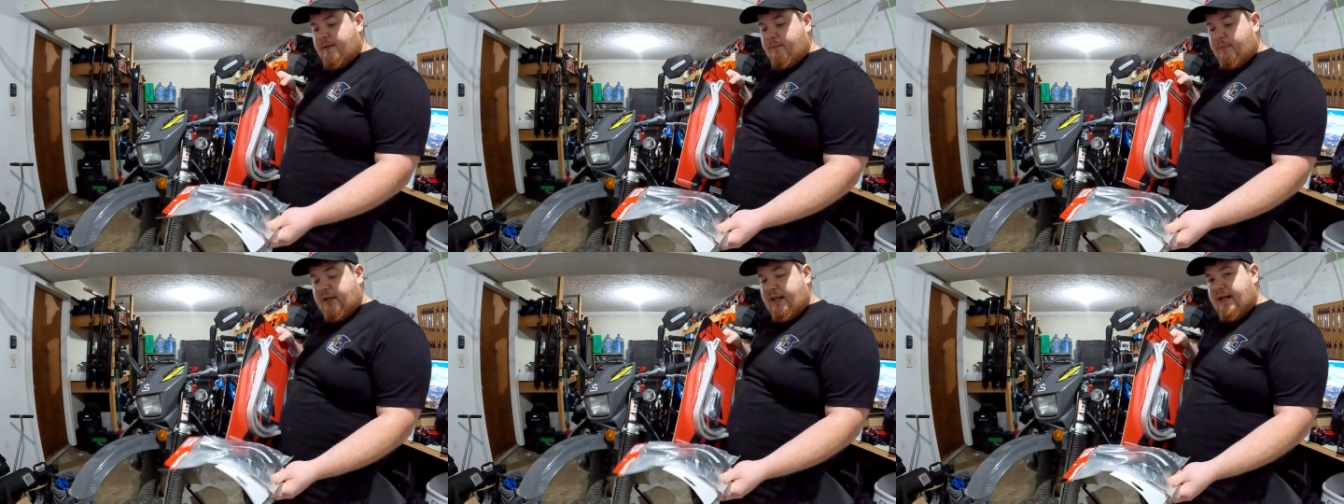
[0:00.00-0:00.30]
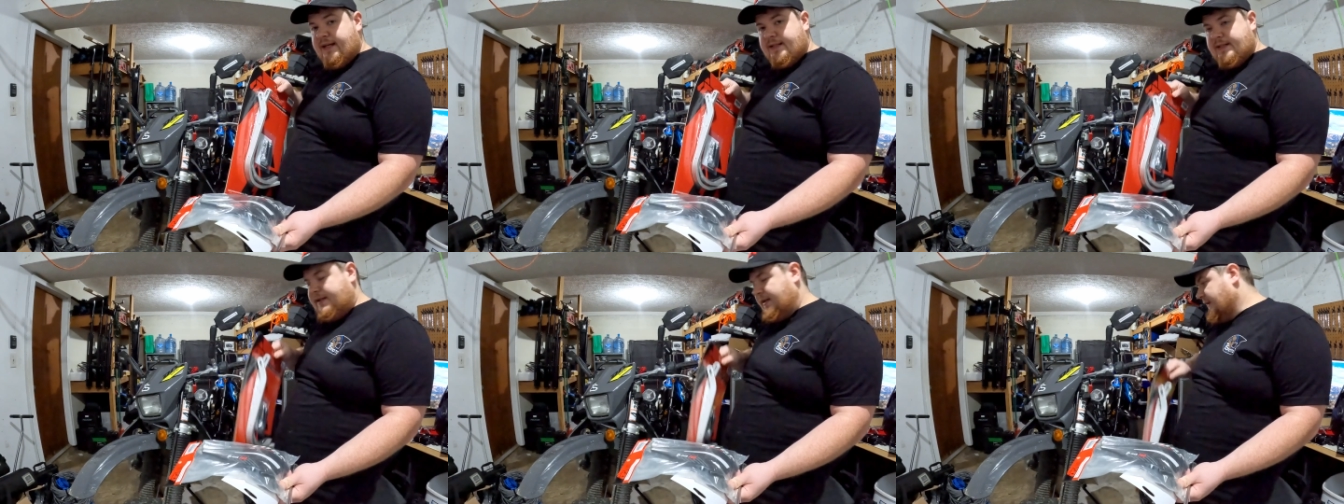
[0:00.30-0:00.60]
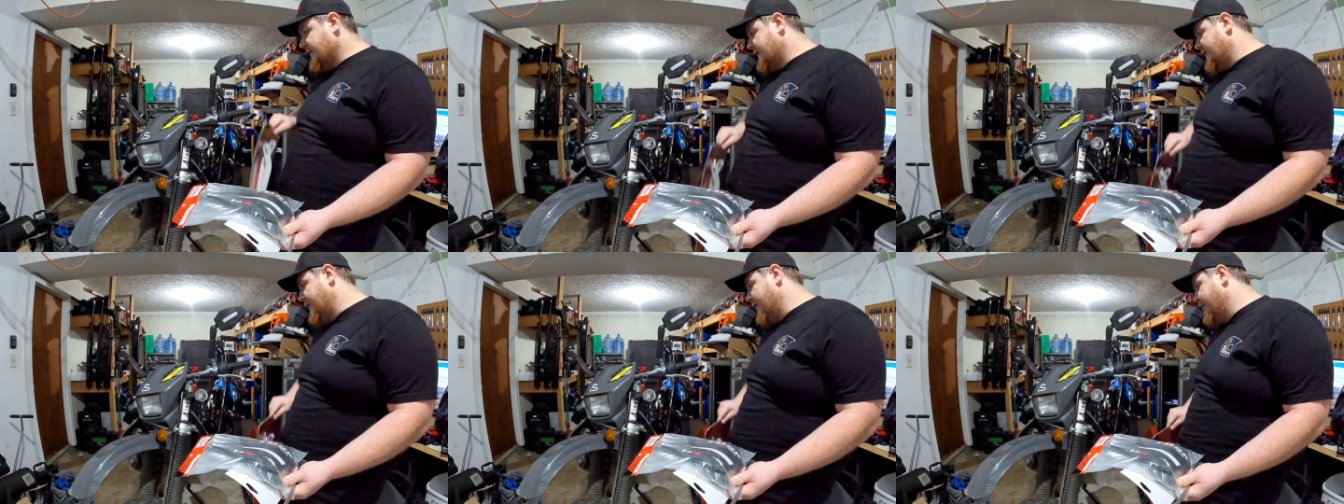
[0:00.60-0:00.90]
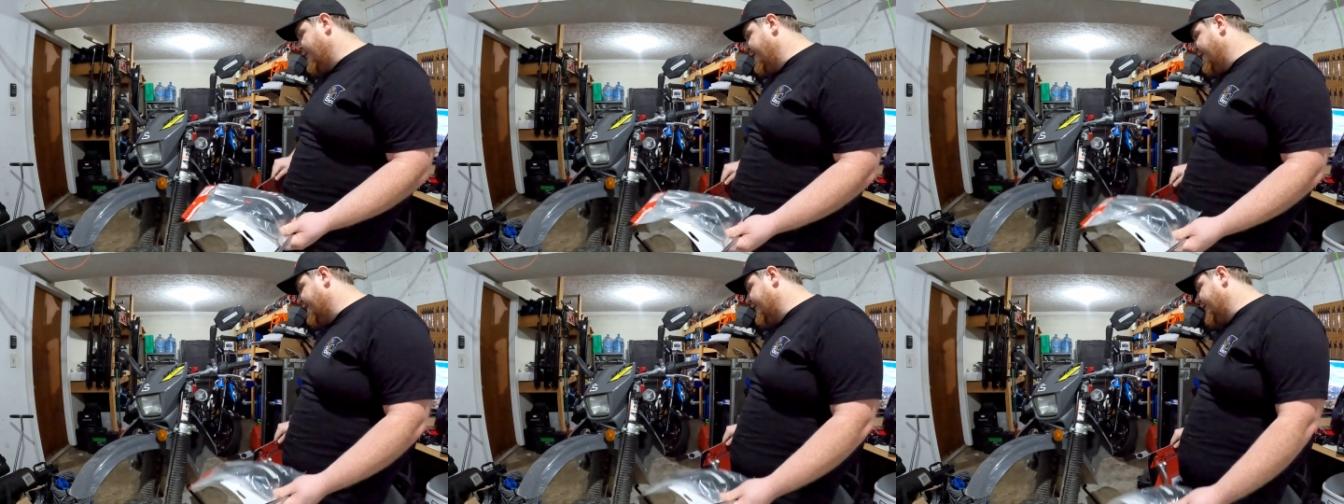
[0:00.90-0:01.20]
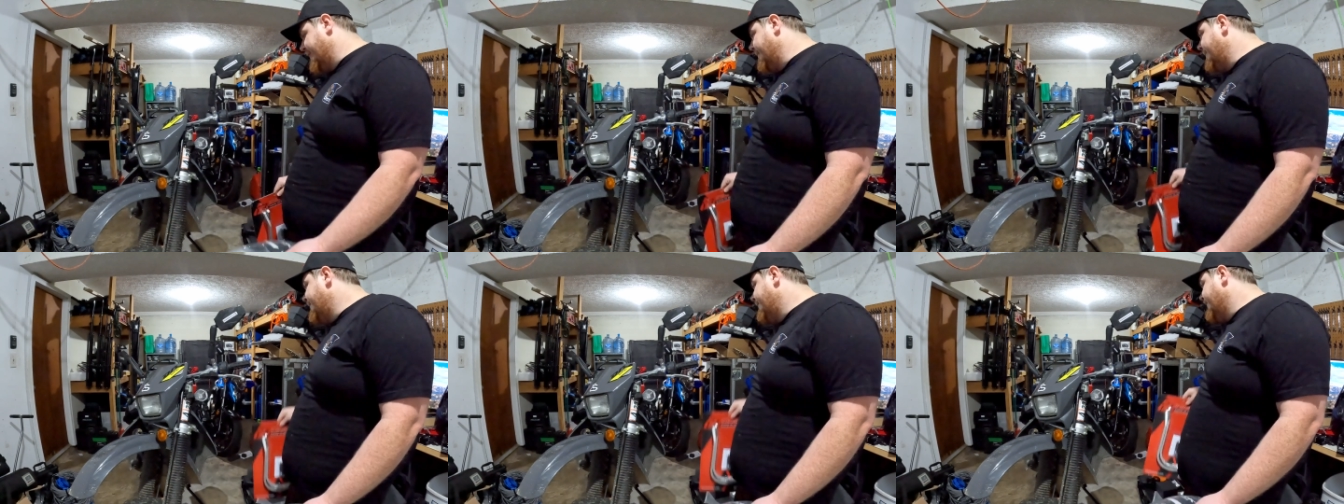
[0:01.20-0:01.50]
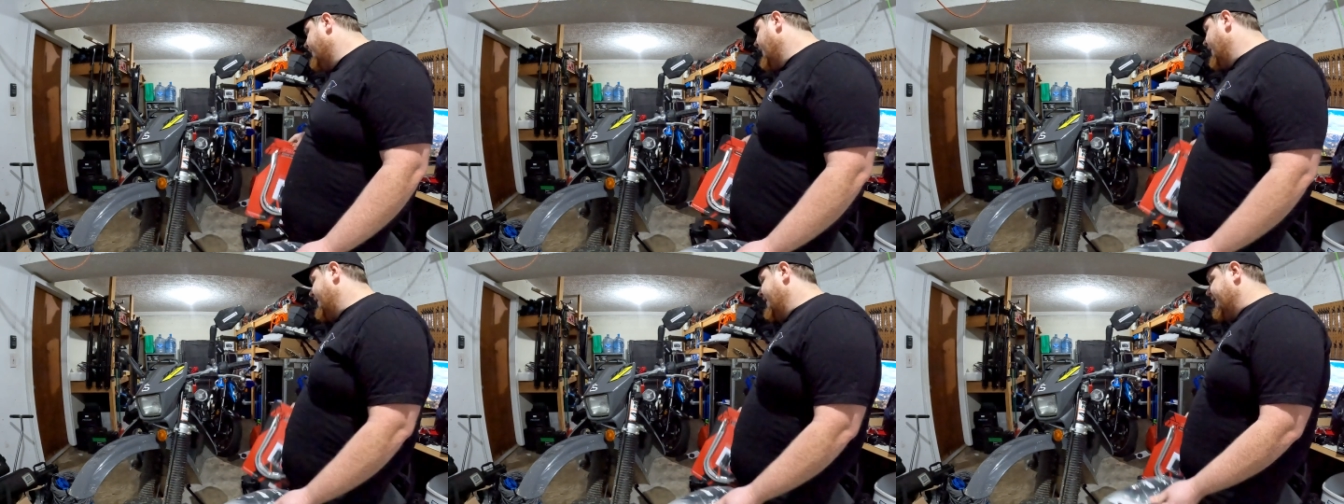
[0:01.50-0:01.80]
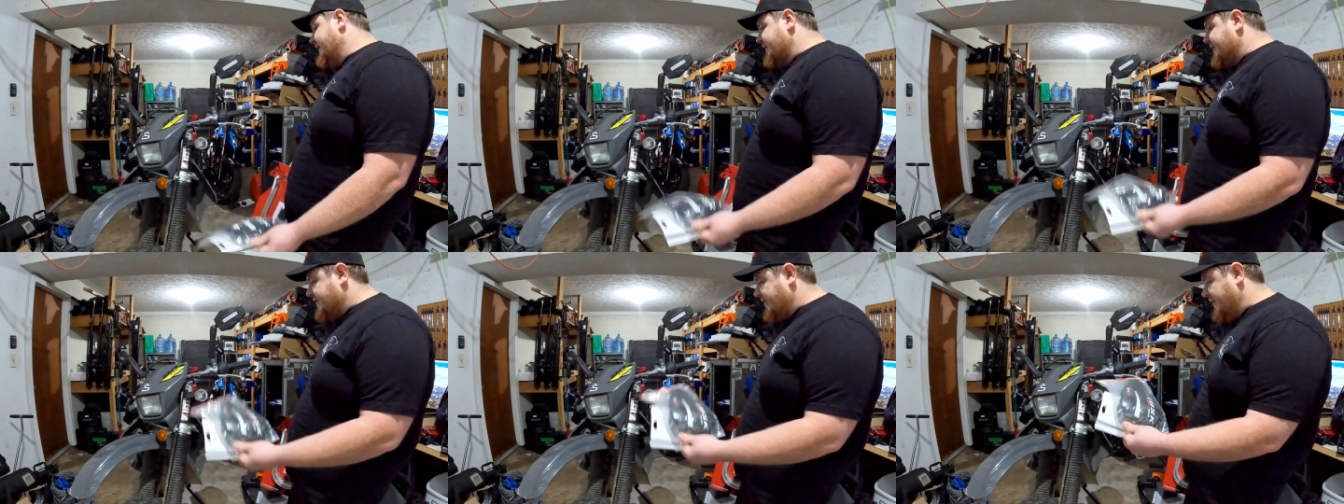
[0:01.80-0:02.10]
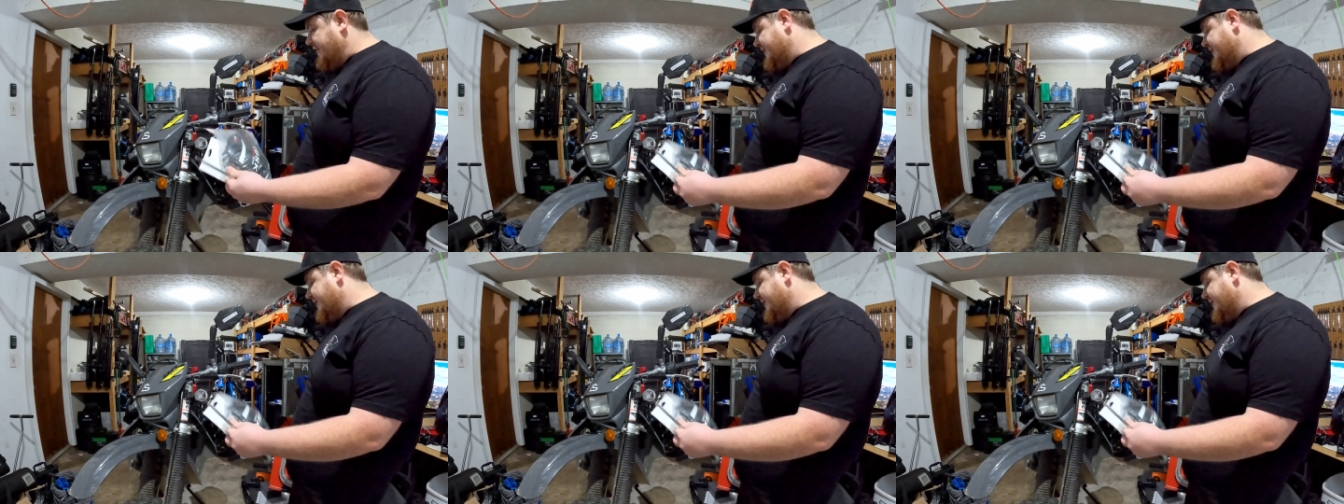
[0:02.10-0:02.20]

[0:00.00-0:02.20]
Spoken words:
plastics to go over them. So